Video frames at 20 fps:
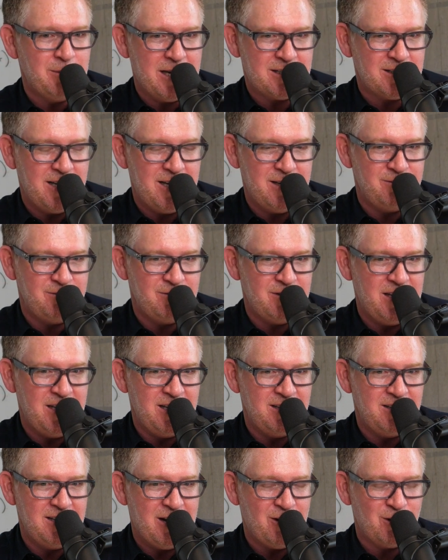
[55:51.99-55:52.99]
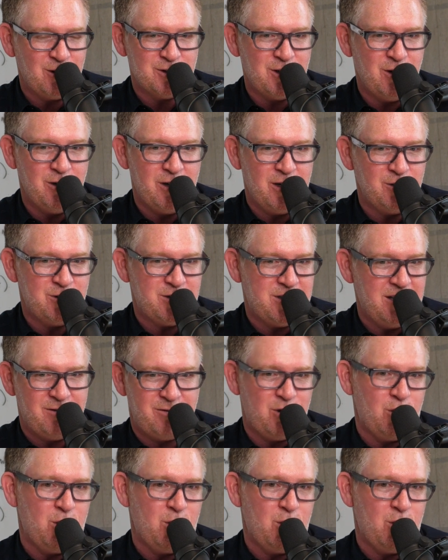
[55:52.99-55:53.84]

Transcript: my client in Arizona, who's did